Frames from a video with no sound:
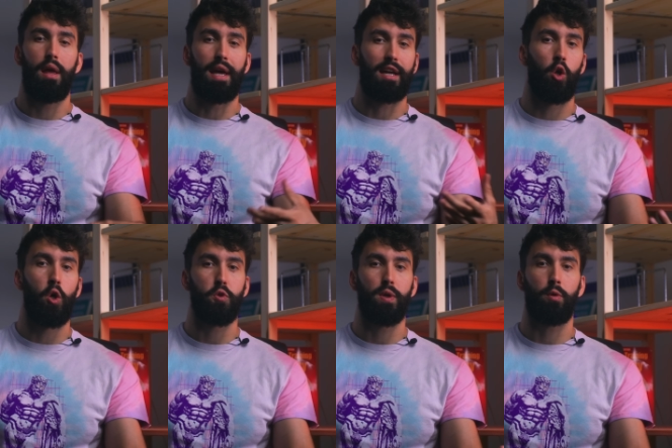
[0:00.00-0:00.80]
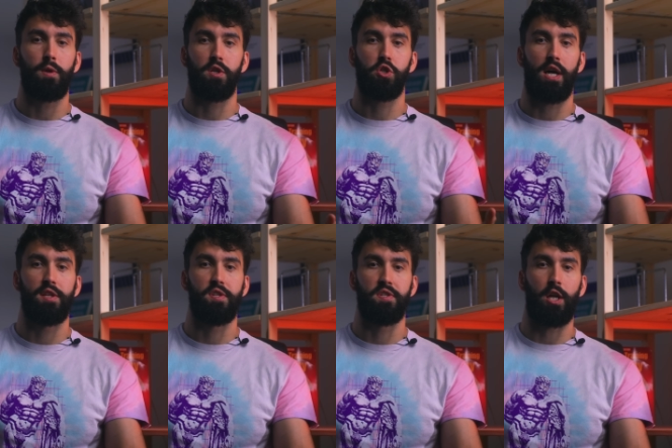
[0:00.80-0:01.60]
It can also increase the
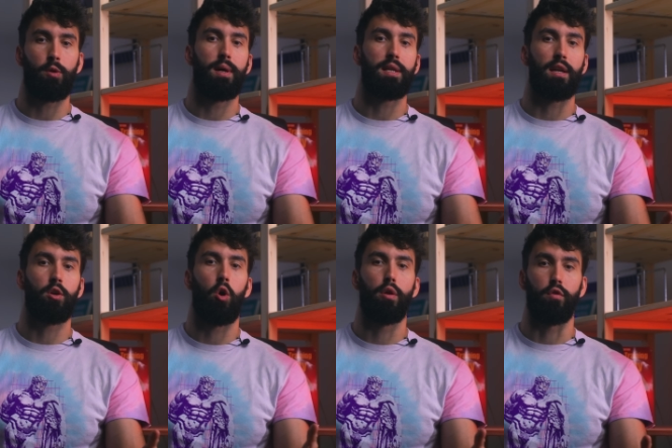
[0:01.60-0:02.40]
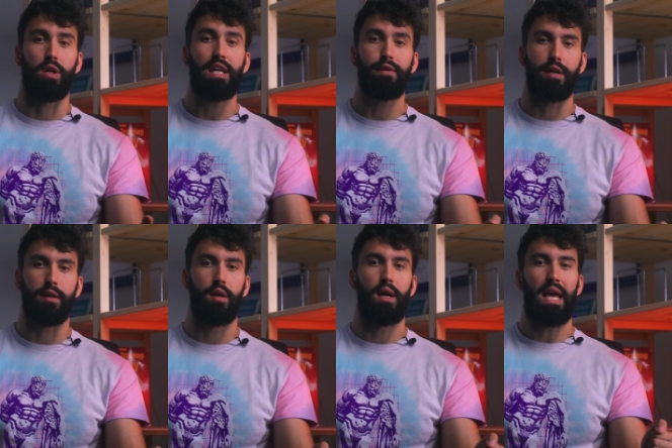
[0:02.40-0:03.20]
chances that you might get called for
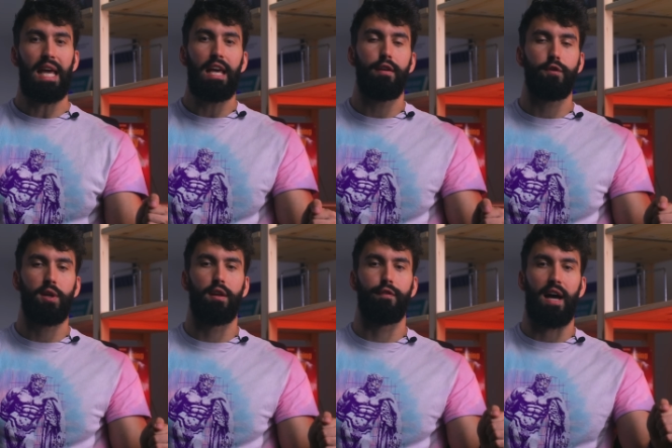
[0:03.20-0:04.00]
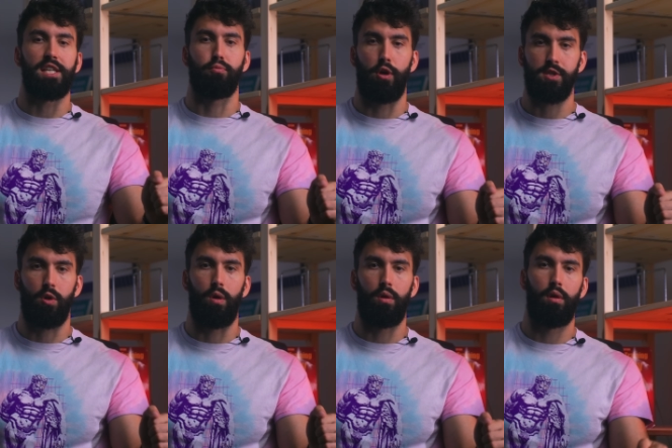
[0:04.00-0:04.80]
heaving if you get a fast press
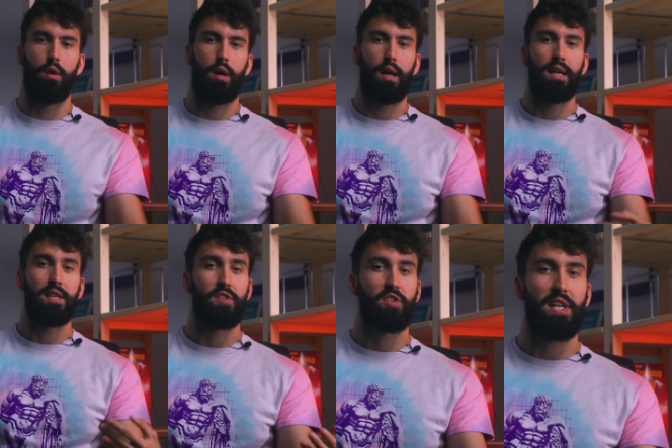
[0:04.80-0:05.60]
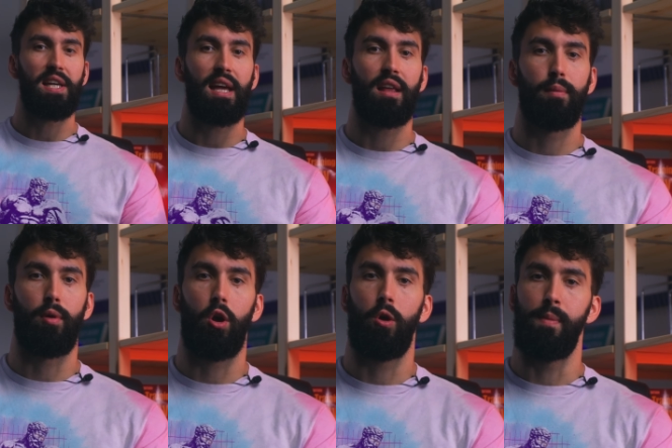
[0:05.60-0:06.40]
call. Sinking the
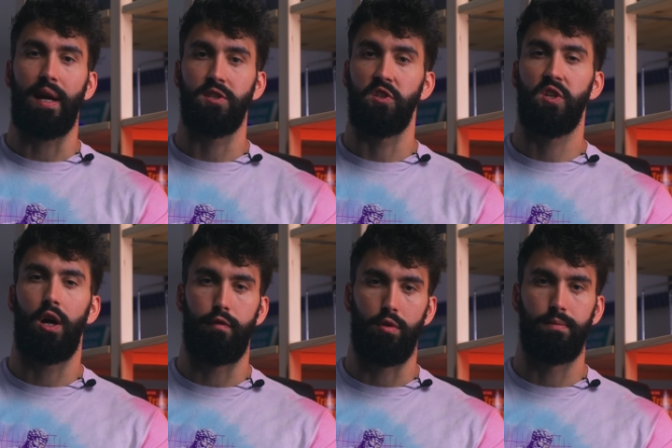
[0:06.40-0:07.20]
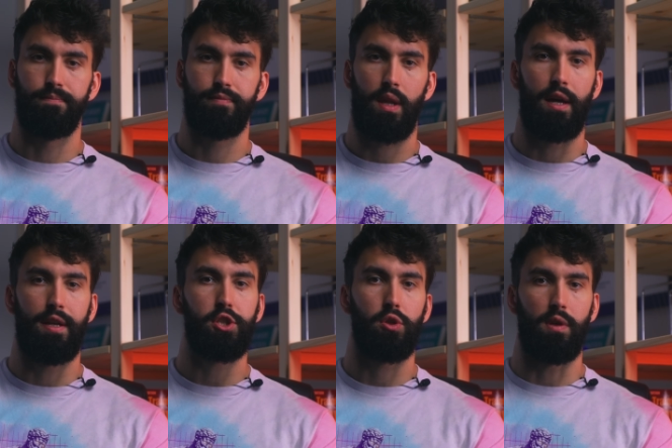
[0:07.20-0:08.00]
bar makes this tougher.
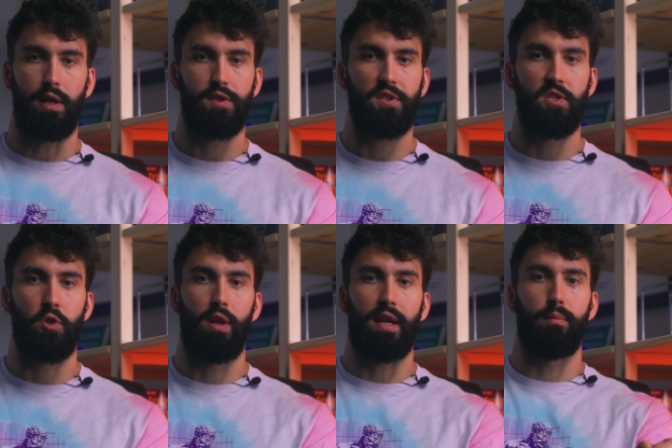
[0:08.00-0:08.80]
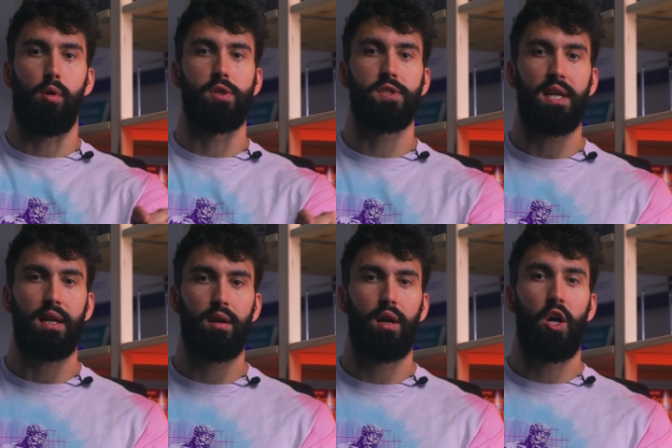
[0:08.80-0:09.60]
Additionally, since you're letting the bar
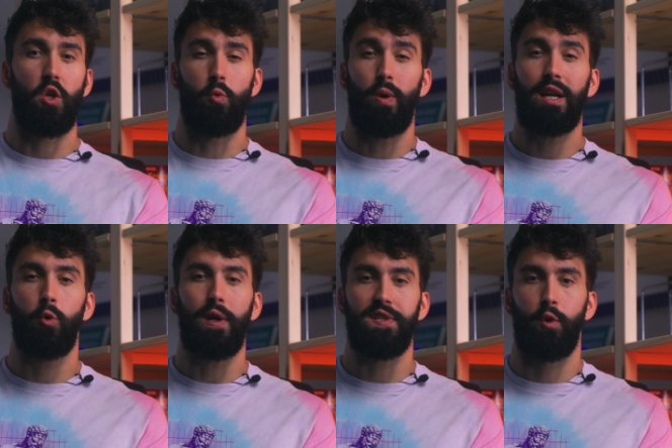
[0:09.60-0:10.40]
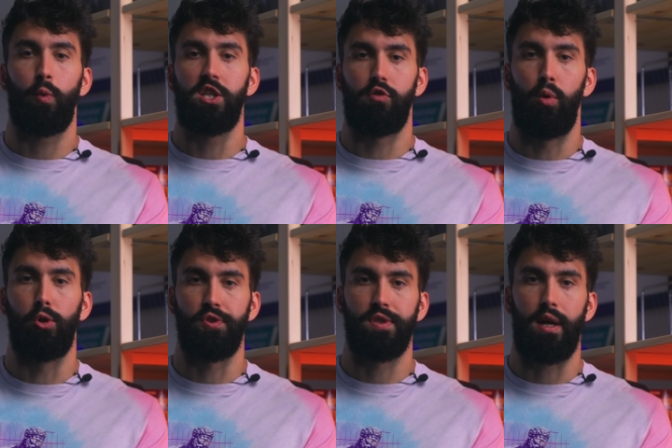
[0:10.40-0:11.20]
sink, you're increasing the range of
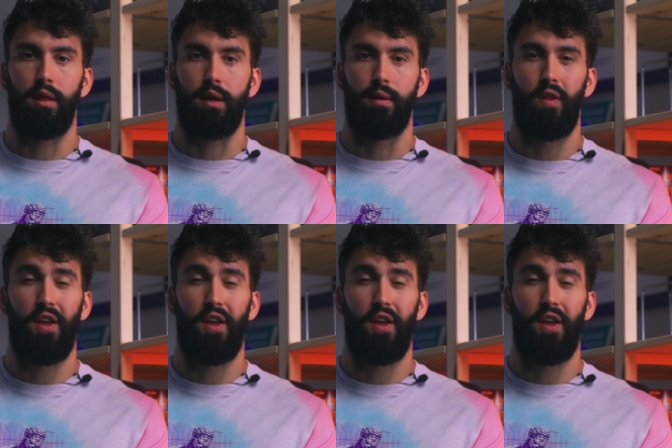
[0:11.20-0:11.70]
motion slightly.